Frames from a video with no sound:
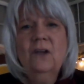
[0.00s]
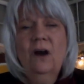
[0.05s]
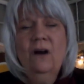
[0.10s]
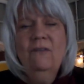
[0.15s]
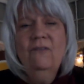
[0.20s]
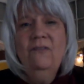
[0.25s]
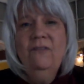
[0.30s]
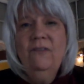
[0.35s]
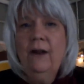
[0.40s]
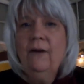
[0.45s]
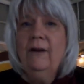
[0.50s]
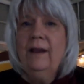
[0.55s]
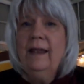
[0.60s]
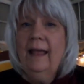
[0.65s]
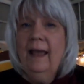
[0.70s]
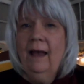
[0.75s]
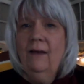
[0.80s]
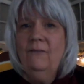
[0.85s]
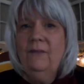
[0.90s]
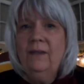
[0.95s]
are very
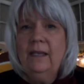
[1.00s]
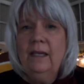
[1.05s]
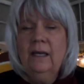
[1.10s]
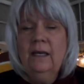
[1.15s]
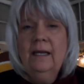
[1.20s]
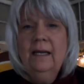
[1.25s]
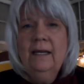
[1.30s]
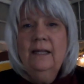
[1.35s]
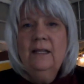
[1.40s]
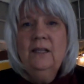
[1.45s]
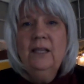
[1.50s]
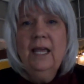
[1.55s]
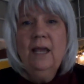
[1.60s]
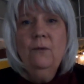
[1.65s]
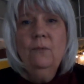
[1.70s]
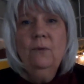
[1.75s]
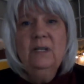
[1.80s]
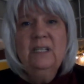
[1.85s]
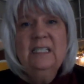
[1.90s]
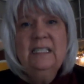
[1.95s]
heavy. They
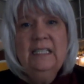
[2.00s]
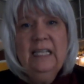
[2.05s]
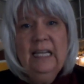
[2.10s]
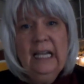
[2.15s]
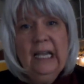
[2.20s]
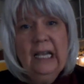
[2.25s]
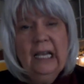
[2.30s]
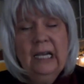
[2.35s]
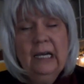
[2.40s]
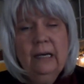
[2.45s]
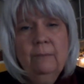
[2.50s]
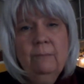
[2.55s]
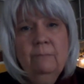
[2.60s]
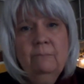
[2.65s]
would sink.